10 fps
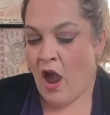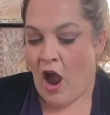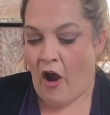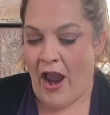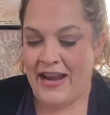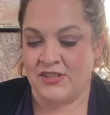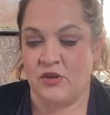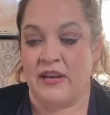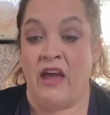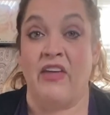All right, so
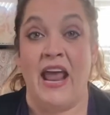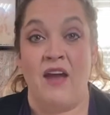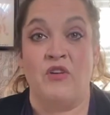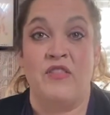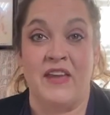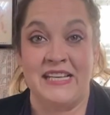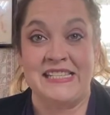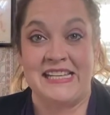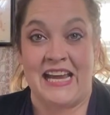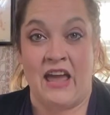now that everything
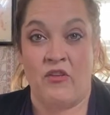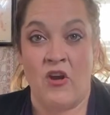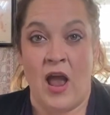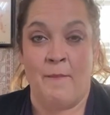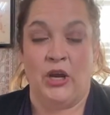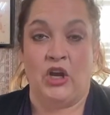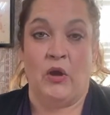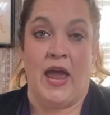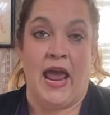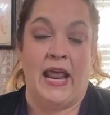is together, I'm gonna
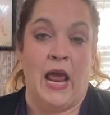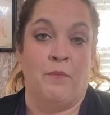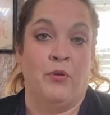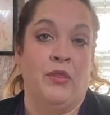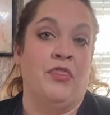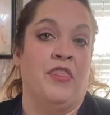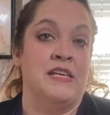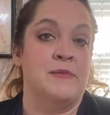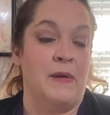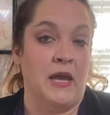go ahead and put
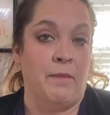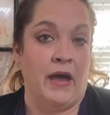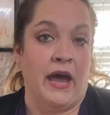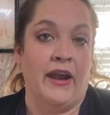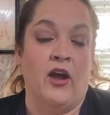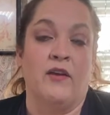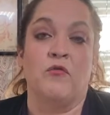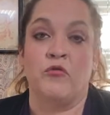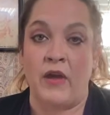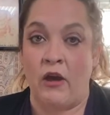this big pot on a
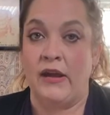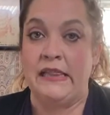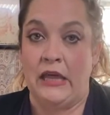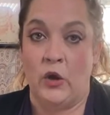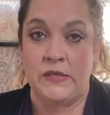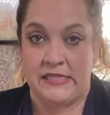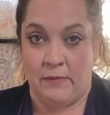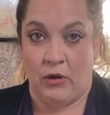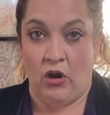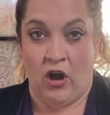very low
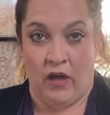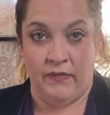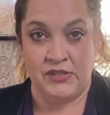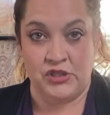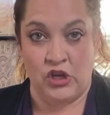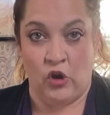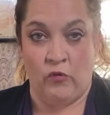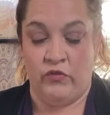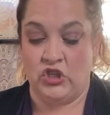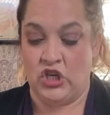simmer on the
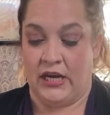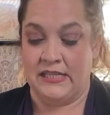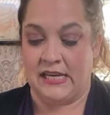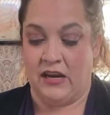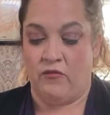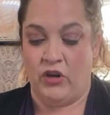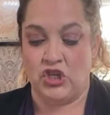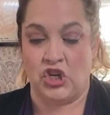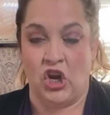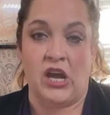stove. The chicken's gonna
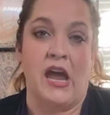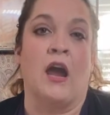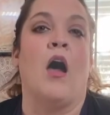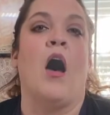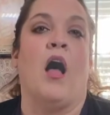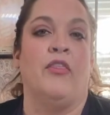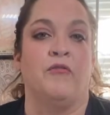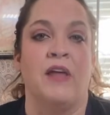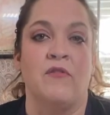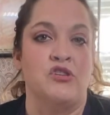finish cooking, all the
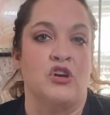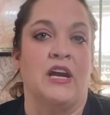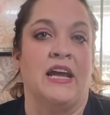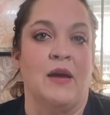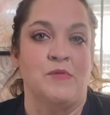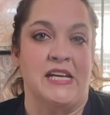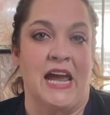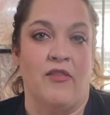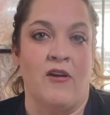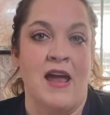flavors are gonna come
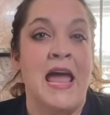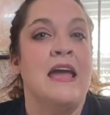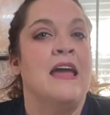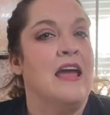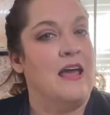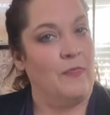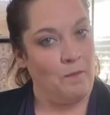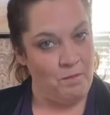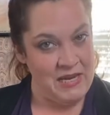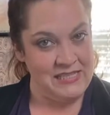together. In the
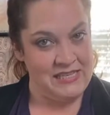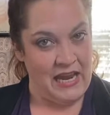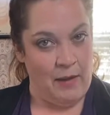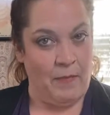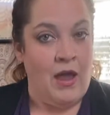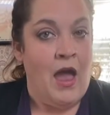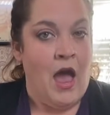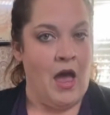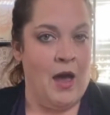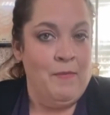meantime,
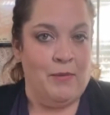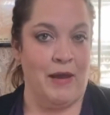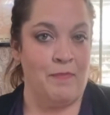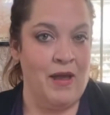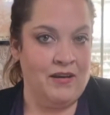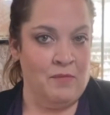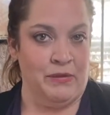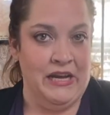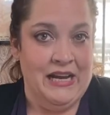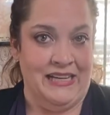I'm gonna make my
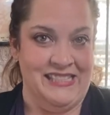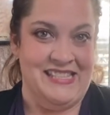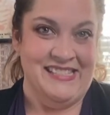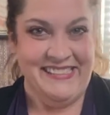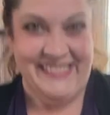dumplings.